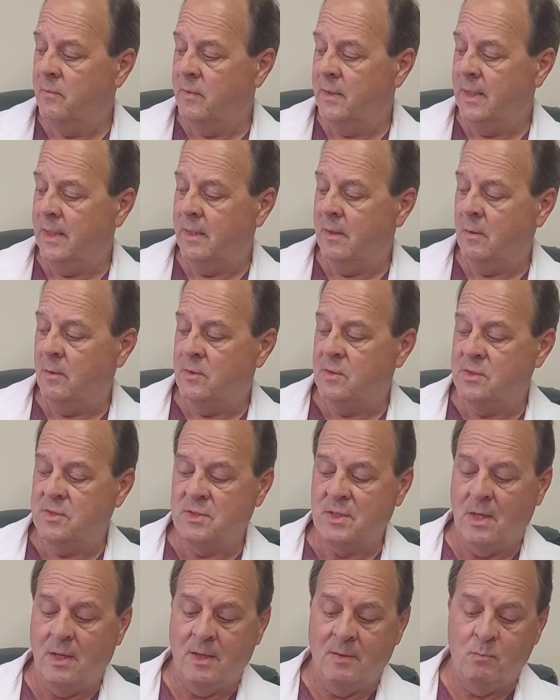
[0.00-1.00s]
that are
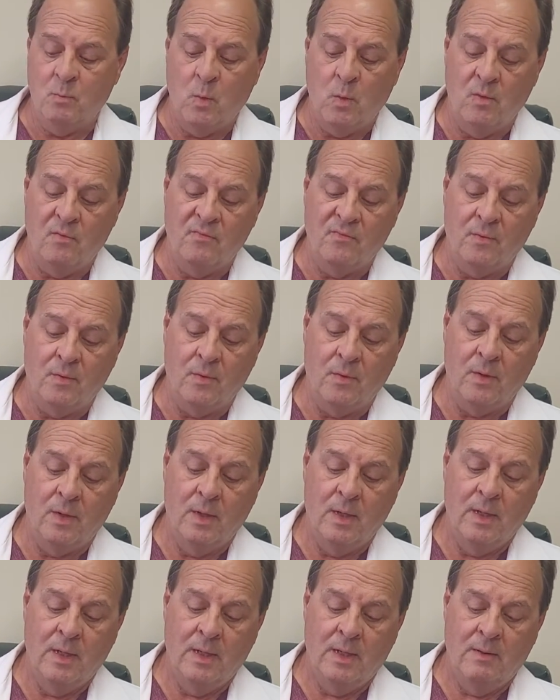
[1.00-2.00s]
designed more for
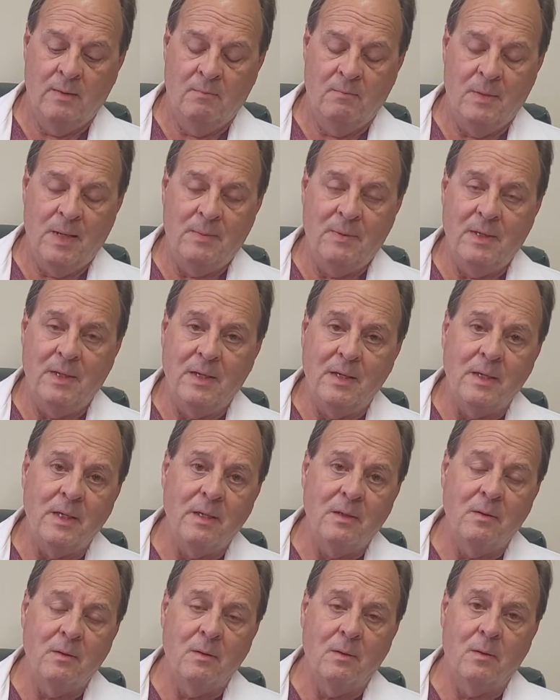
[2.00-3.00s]
maybe a
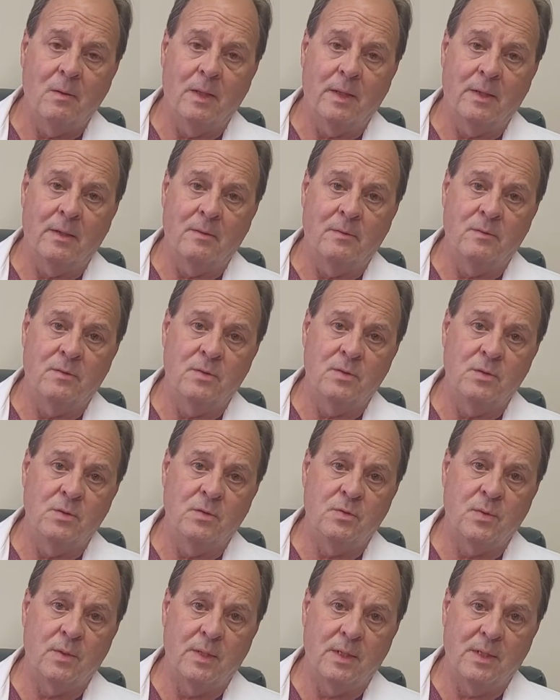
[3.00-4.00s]
heel, like a
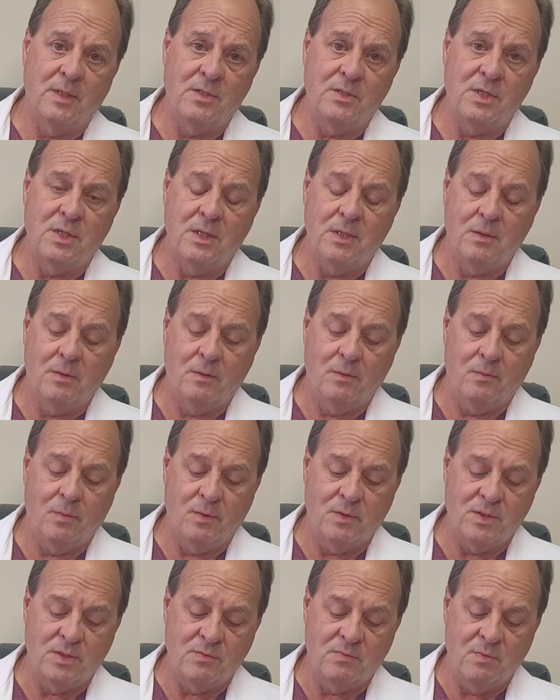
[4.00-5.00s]
2-3 inch heel,
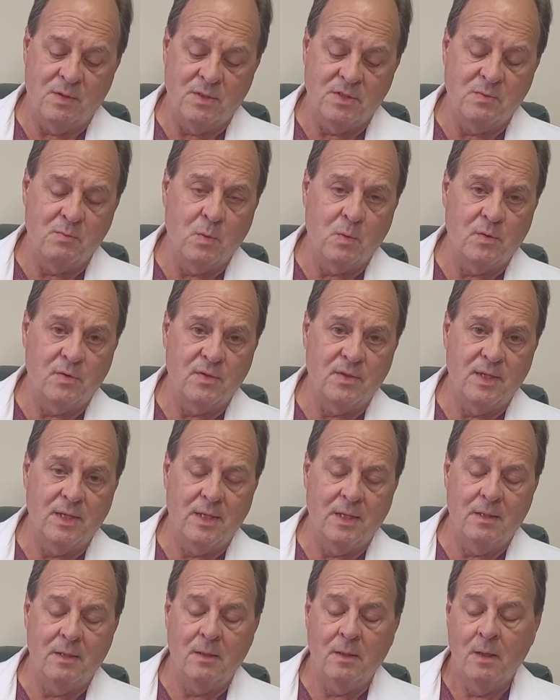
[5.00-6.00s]
which is much more
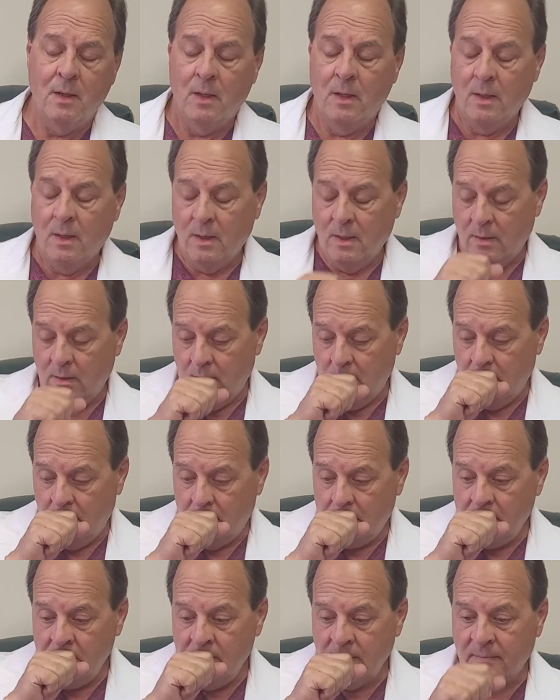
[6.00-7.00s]

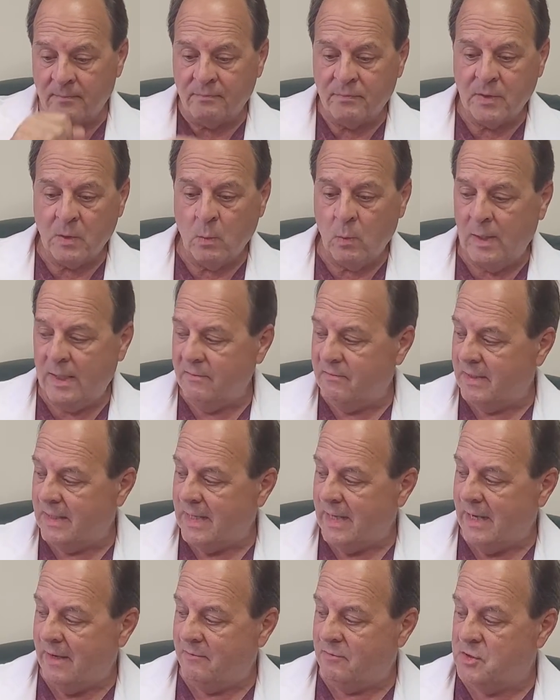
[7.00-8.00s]
thin. We even
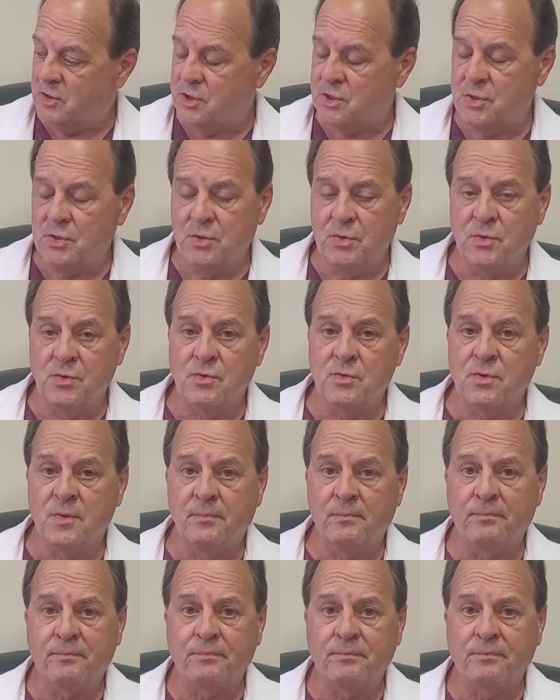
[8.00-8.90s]
have shoes